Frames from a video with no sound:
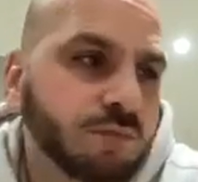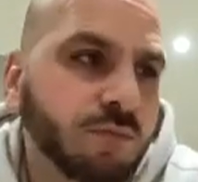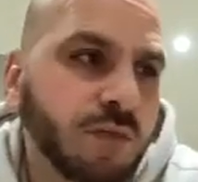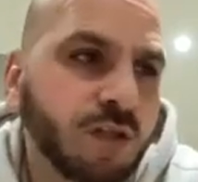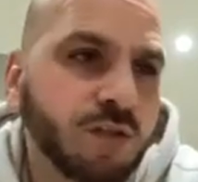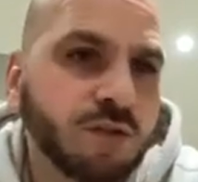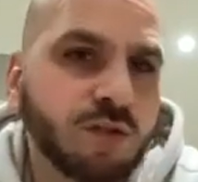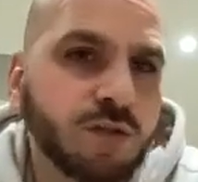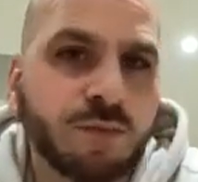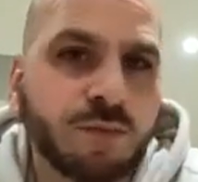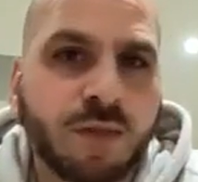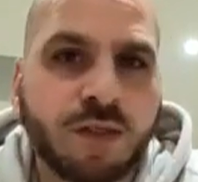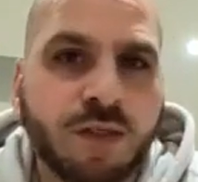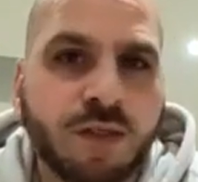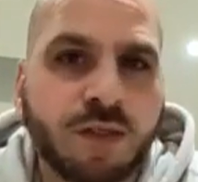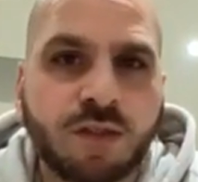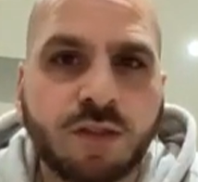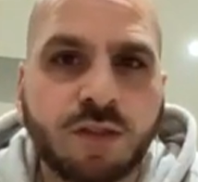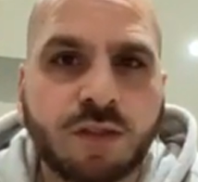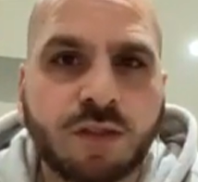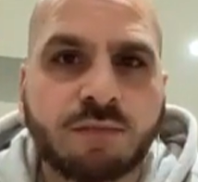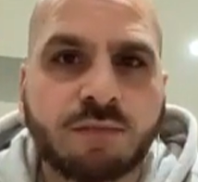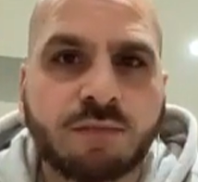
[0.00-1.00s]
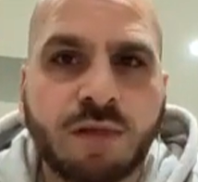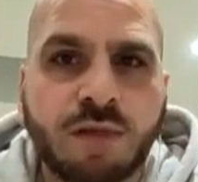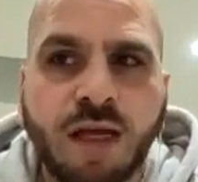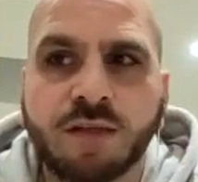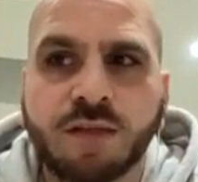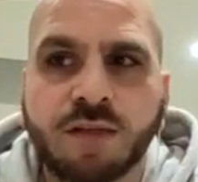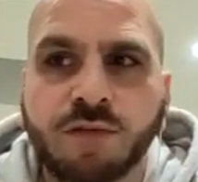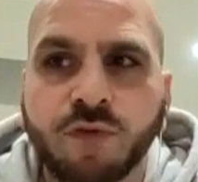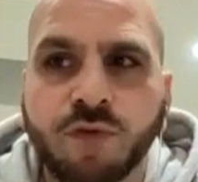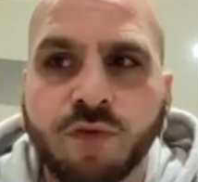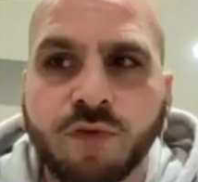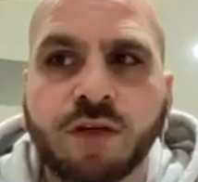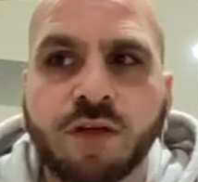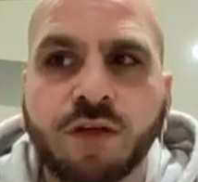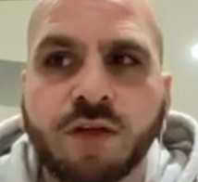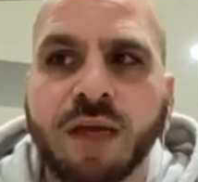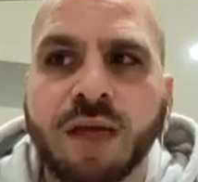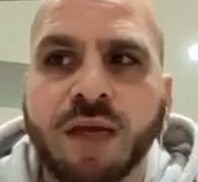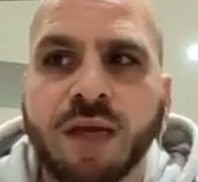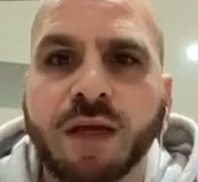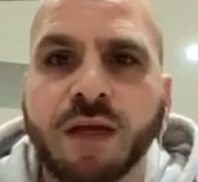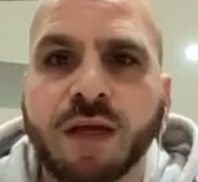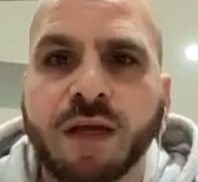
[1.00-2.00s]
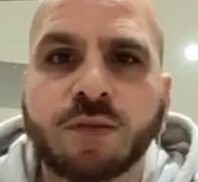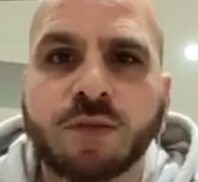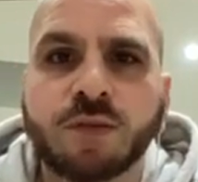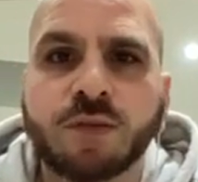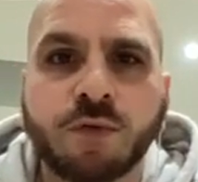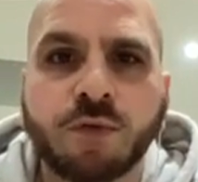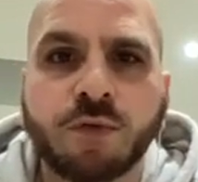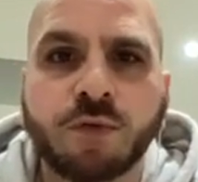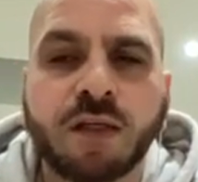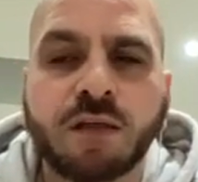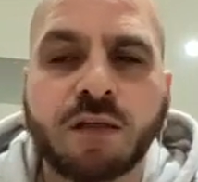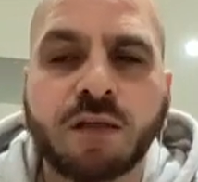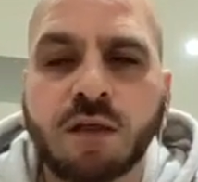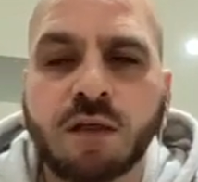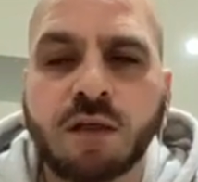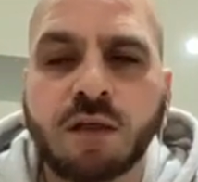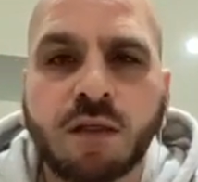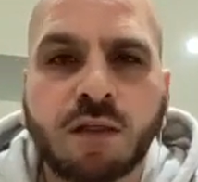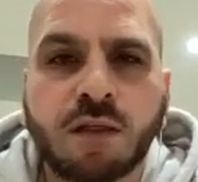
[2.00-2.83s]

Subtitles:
As you mentioned, he had a really good game against Marine.